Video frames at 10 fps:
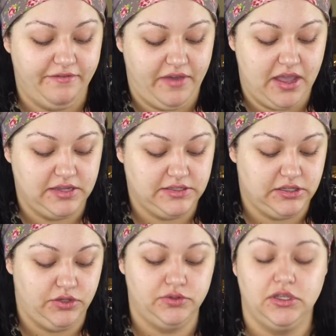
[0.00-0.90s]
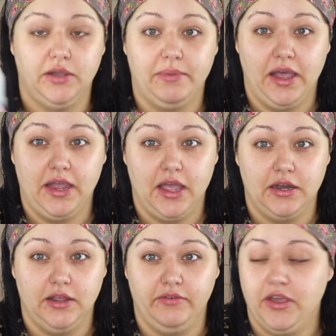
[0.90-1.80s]
face using my
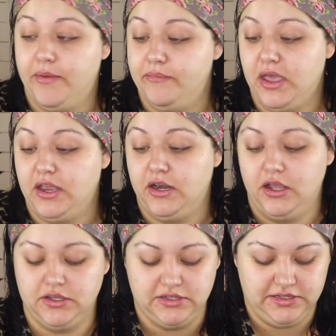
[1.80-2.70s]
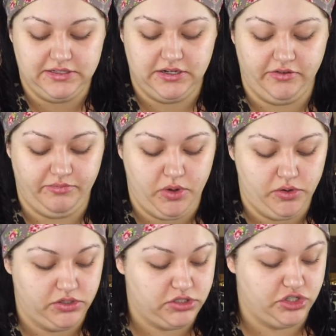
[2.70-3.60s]
Nivea Men Sensitive
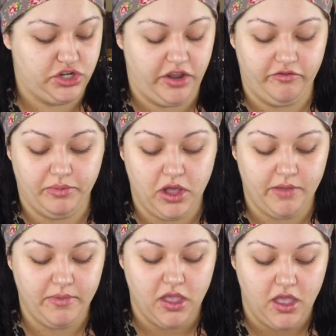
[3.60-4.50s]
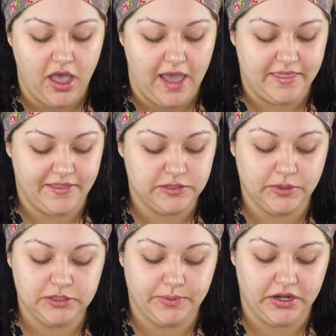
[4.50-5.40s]
Post Shave Balm. I think this
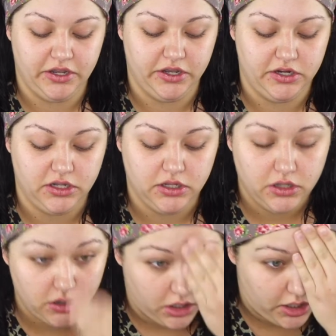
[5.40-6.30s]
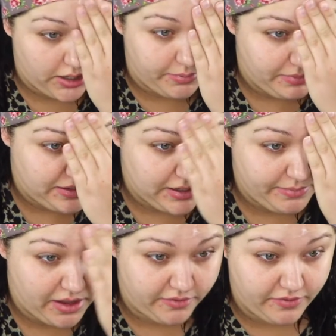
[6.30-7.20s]
works pretty good on making
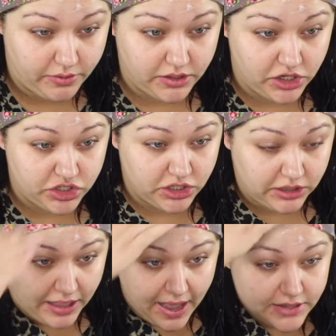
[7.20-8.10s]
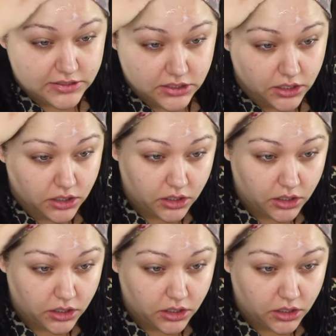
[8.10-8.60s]
my foundation last